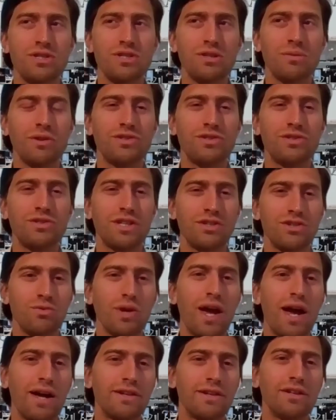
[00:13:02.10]
some of those sessions
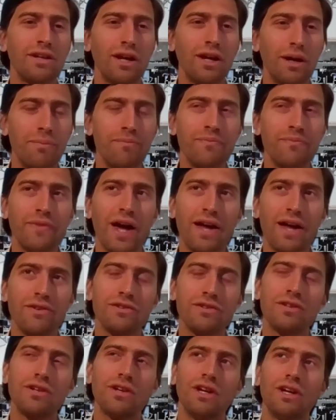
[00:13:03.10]
we had,
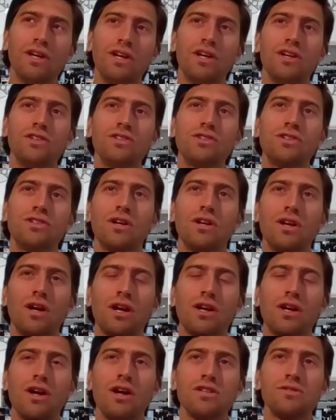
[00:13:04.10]
and
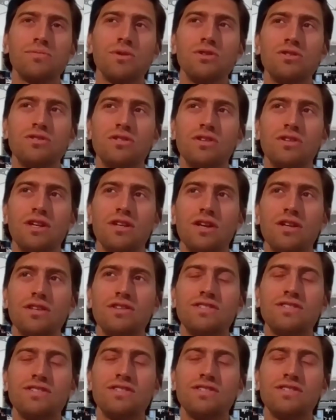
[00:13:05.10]
I suppose
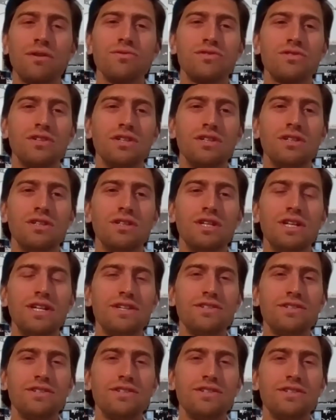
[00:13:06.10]
it sounds
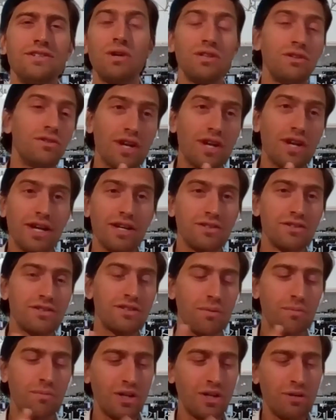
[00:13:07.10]
easy when you say it to
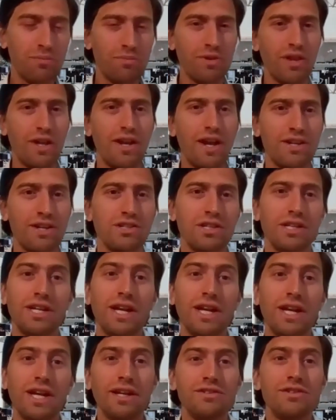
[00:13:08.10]
somebody, but then actually
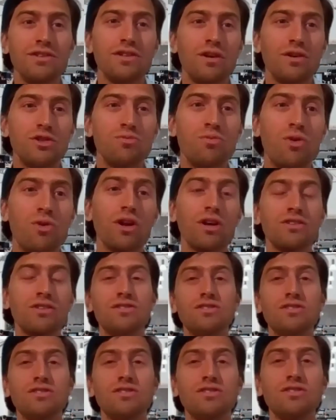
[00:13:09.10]
getting into those
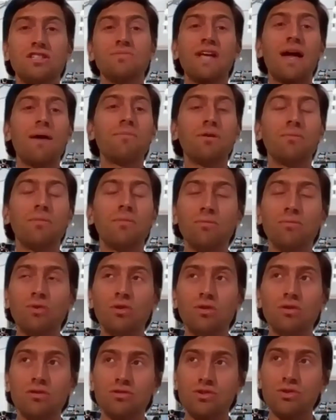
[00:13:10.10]
products and systems can be a bit
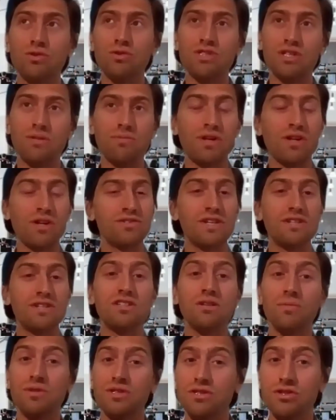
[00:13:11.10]
more daunting because
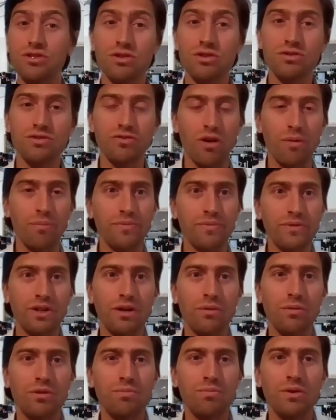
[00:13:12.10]
there's so much to choose from.
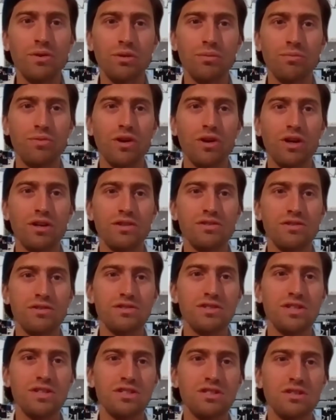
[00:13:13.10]
You know, with building products
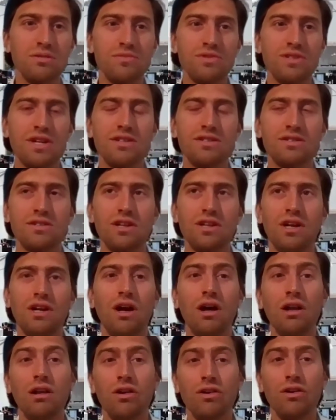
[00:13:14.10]
and systems, there's
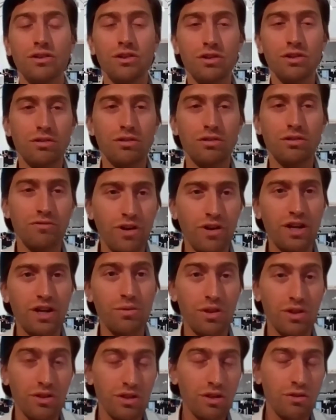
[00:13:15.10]
a lot that you can find
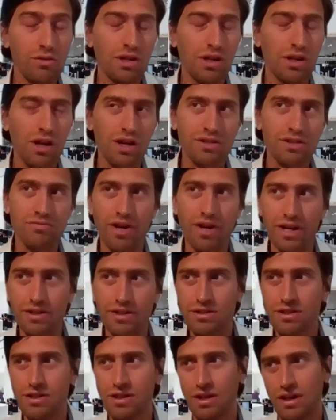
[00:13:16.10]
within the Uniclass
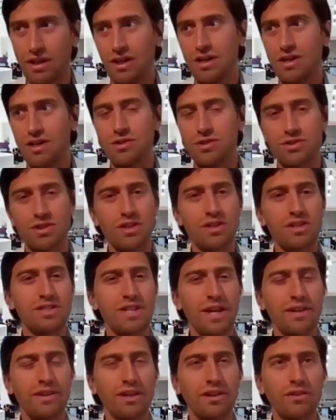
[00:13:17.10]
range. So as
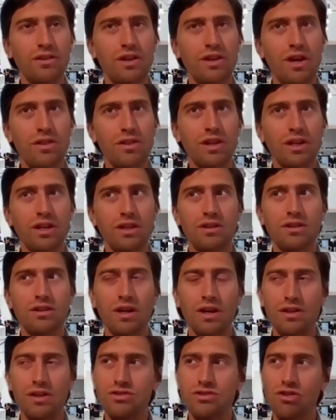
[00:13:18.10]
understanding that, I think
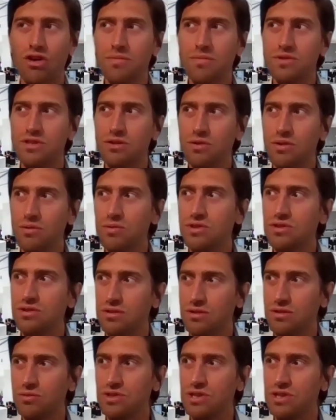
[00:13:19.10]
I described to you, it
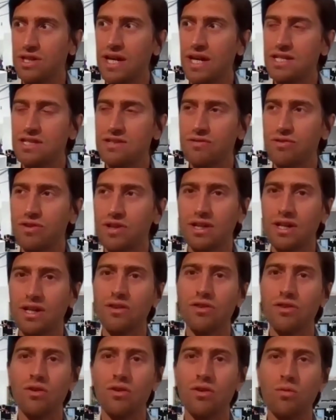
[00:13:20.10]
was a case of
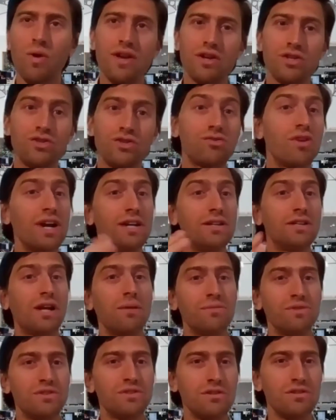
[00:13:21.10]
thinking that when a trade
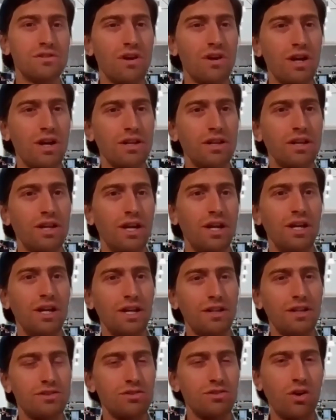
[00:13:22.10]
comes to site,
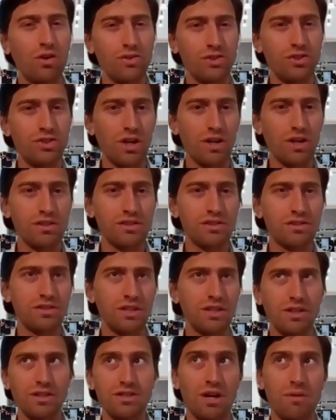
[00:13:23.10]
it's not
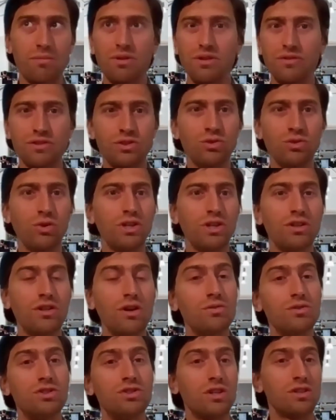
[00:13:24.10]
just an example of a door. You
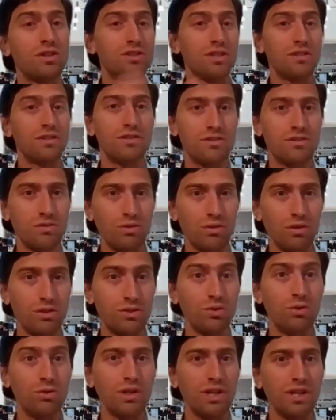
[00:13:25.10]
don't just install
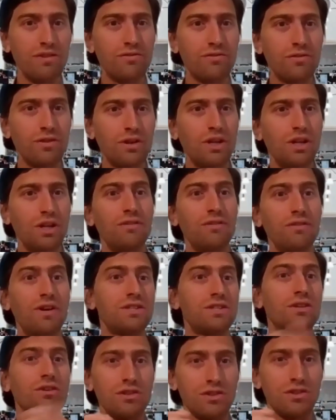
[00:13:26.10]
a door leaf.
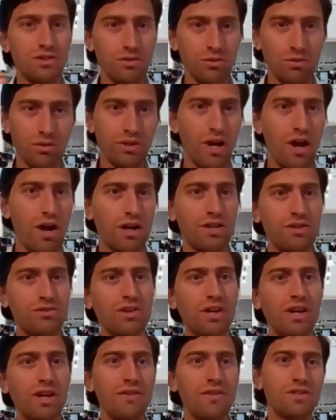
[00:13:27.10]
Actually, got to install the
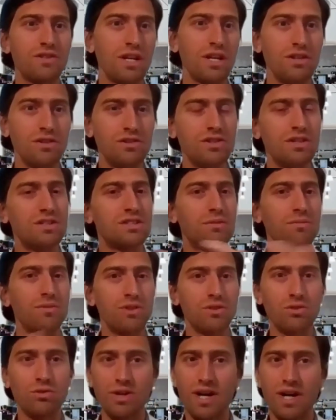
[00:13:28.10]
architraves, the hinges,
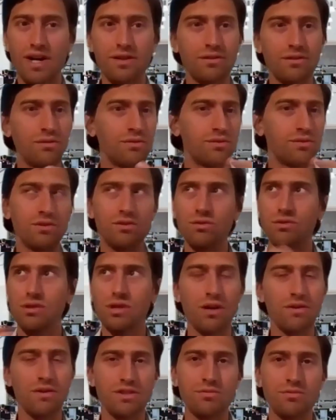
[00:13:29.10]
some of the door handles, the door
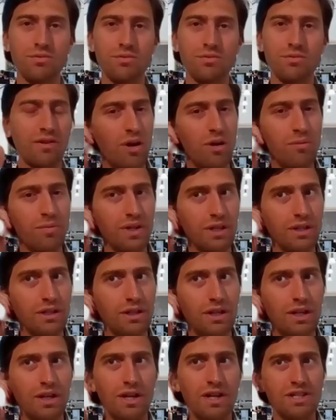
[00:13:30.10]
closers, whatever it might
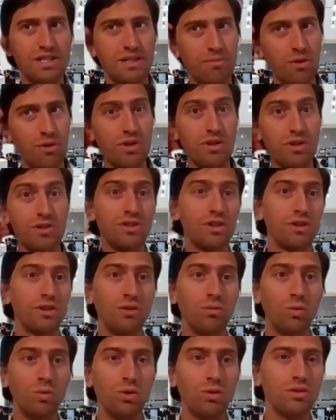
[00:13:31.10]
be. Similar with
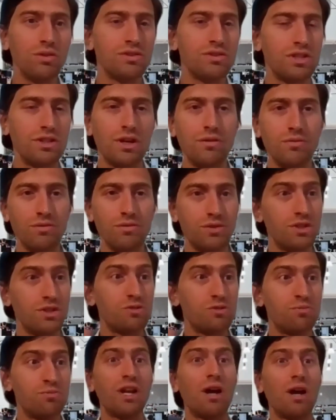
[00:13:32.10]
internal walls, you don't
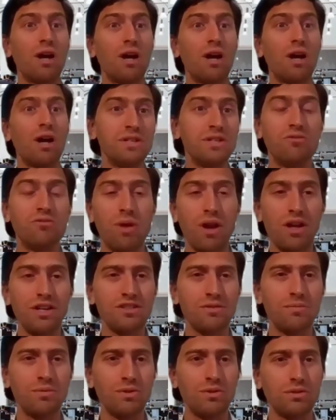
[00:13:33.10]
just pin up a piece of
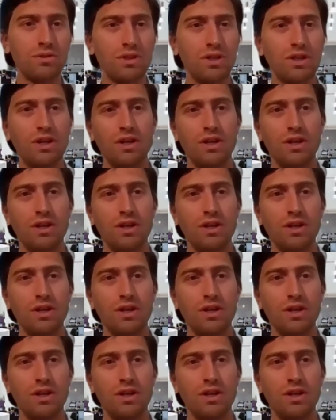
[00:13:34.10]
plasterboard.